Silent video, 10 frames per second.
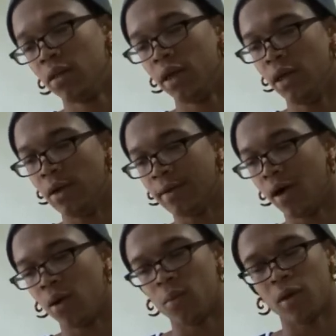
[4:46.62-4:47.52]
they
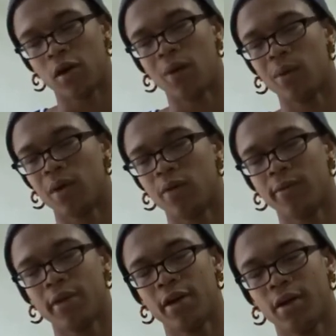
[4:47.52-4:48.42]
called my mom
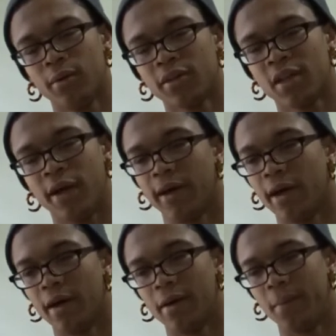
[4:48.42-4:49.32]
up there and was like,
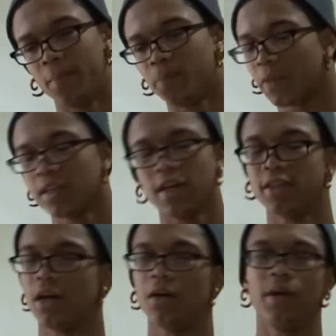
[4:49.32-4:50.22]
sat
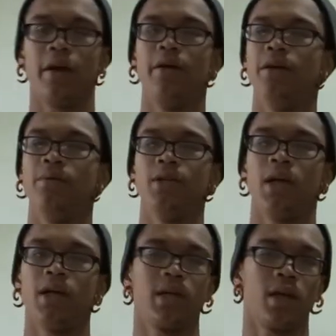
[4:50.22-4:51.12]
us all down and was
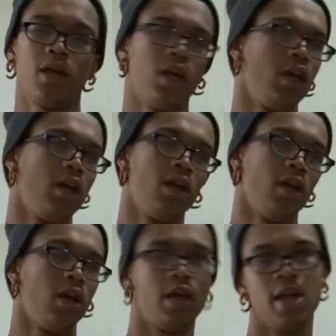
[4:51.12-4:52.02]
like,
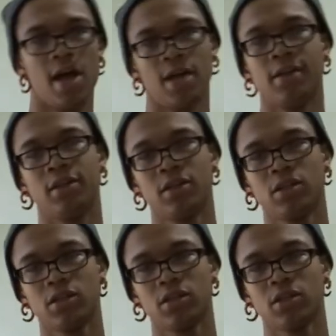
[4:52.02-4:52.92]
he
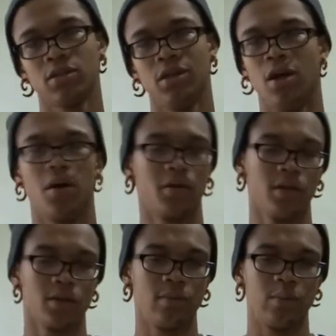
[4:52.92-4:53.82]
has an
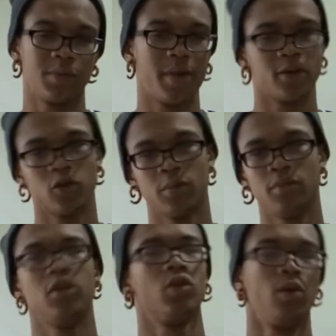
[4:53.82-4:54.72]
autism
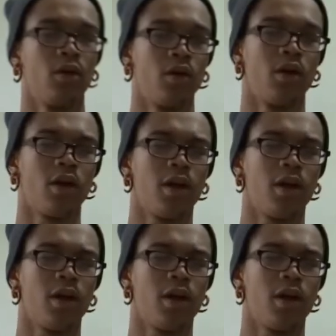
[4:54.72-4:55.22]
spectrum disorder.